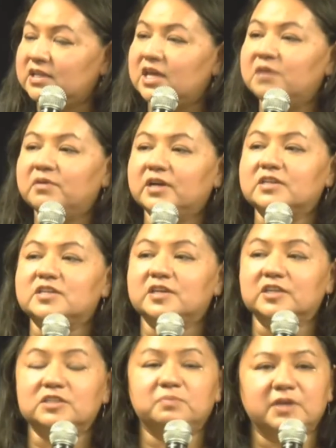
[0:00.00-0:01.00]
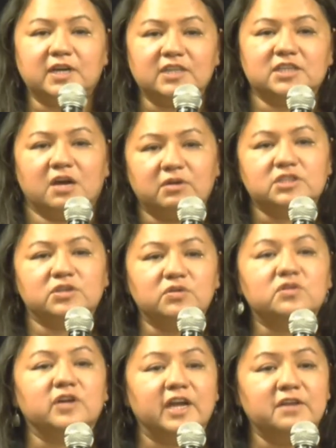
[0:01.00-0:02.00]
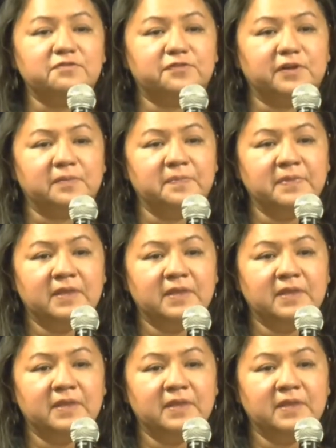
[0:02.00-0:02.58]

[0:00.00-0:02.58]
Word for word: They were tears because I was so grateful